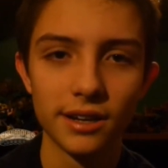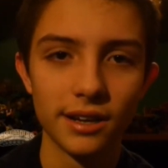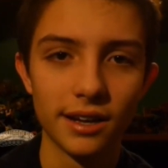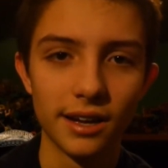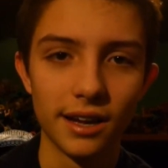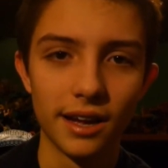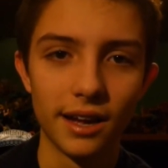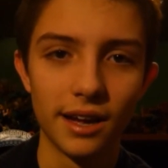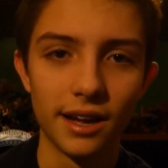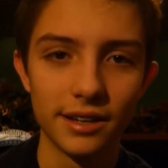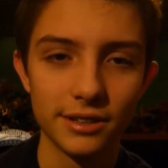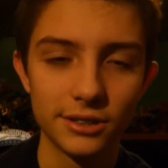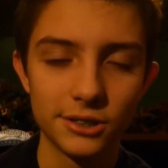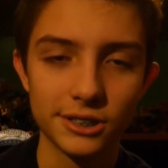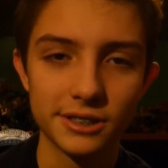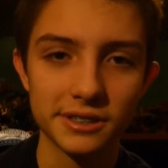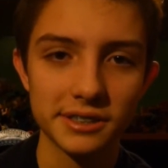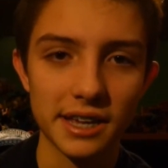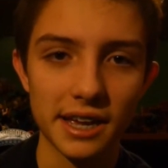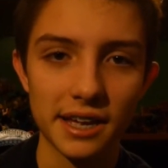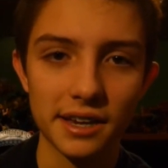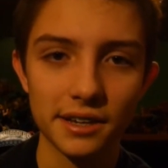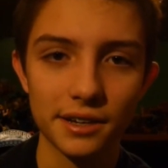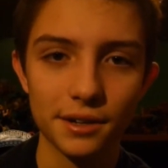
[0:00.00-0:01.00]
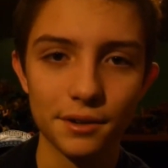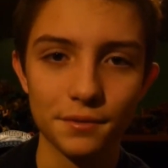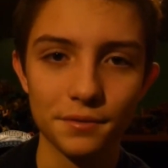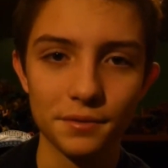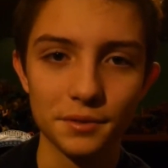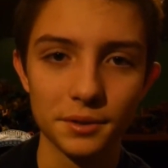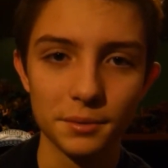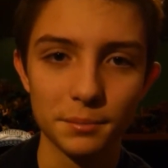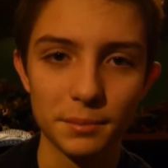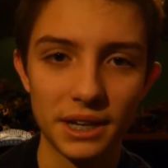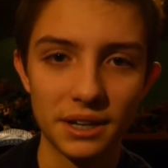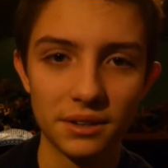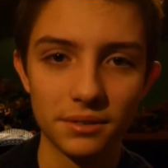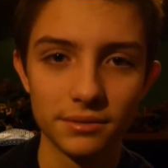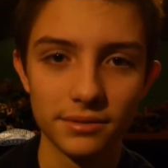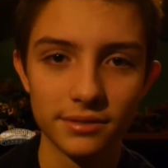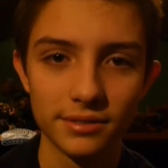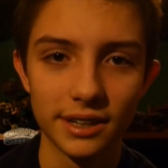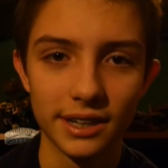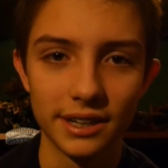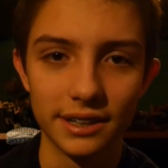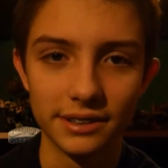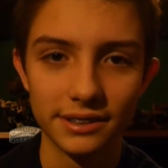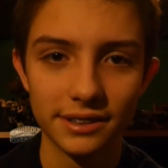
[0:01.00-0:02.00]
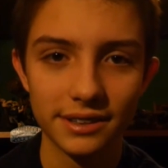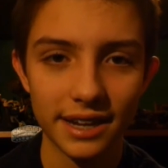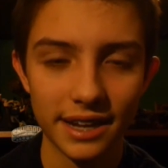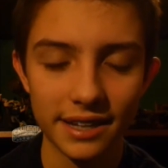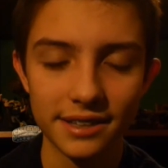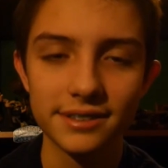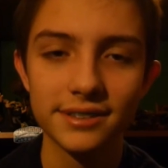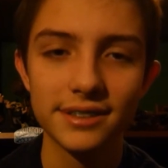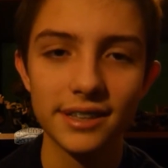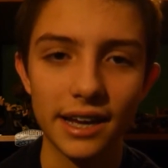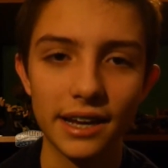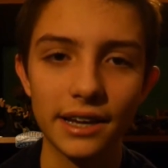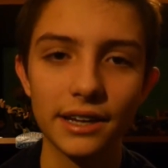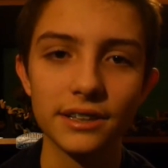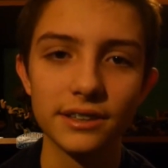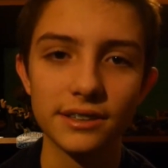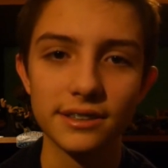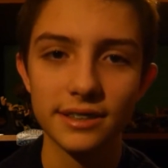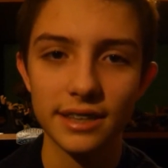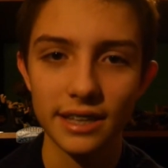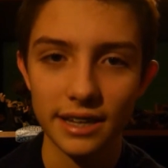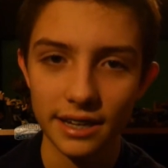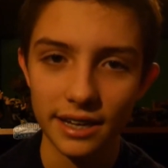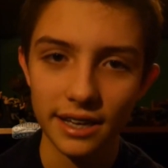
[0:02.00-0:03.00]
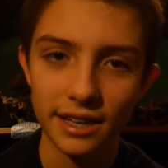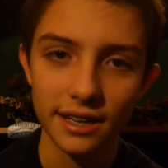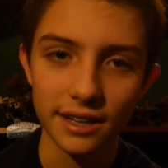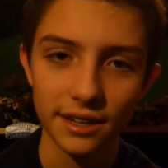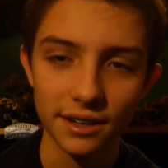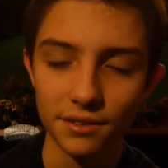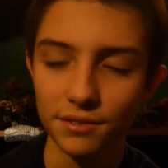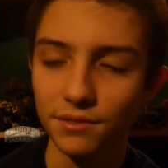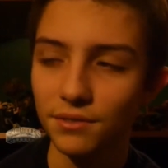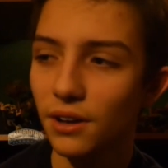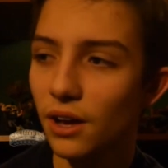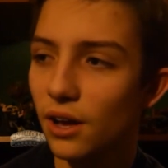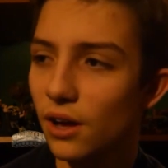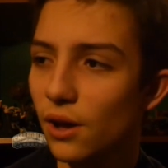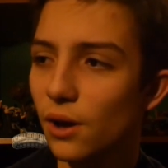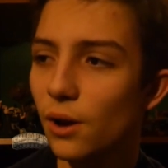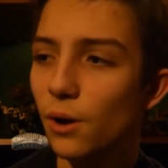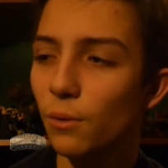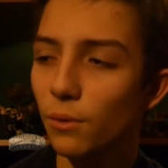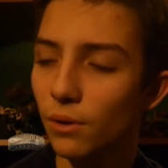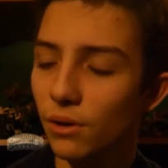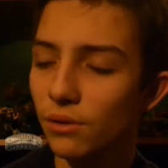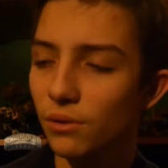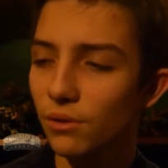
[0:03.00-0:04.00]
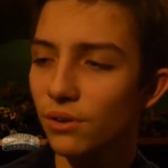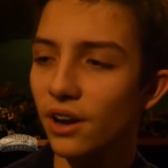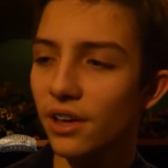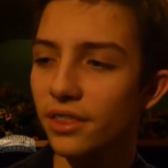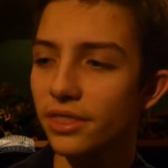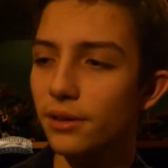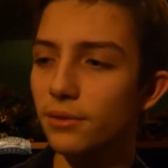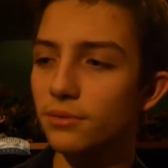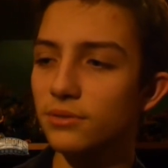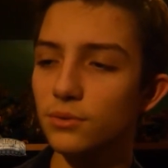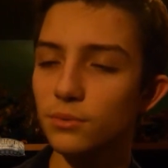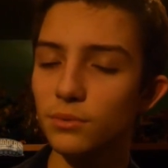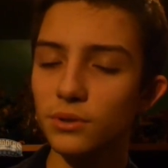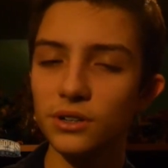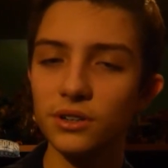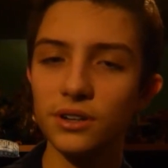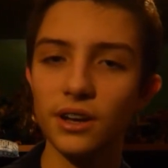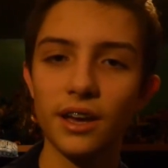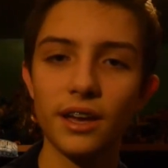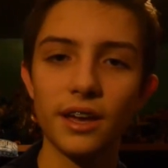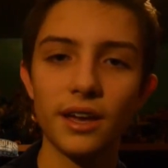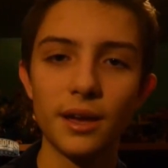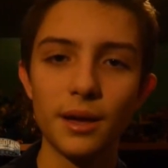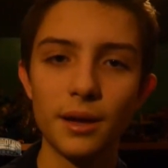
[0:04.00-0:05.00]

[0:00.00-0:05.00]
I just sat here for about like 10 seconds thinking of whether or not that was a word.